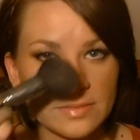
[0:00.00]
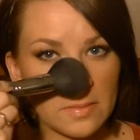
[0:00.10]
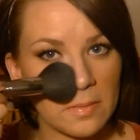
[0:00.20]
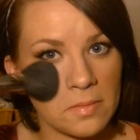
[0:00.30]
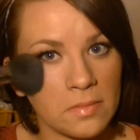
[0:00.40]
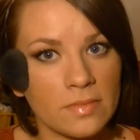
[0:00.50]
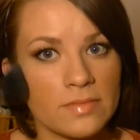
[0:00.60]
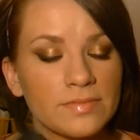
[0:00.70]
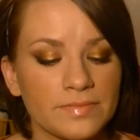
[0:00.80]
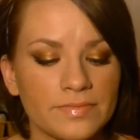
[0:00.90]

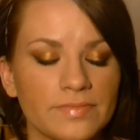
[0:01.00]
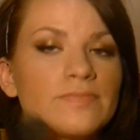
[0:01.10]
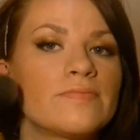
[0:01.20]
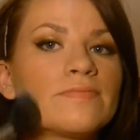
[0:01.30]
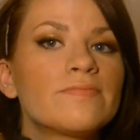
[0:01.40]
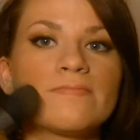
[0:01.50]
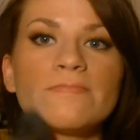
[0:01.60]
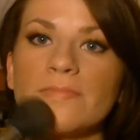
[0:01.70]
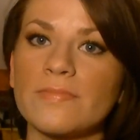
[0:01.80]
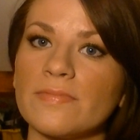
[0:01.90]

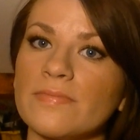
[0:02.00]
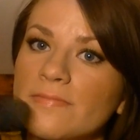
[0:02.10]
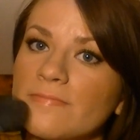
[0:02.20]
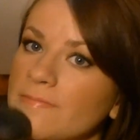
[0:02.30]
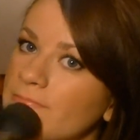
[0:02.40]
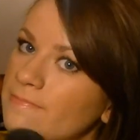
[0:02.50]
(silence)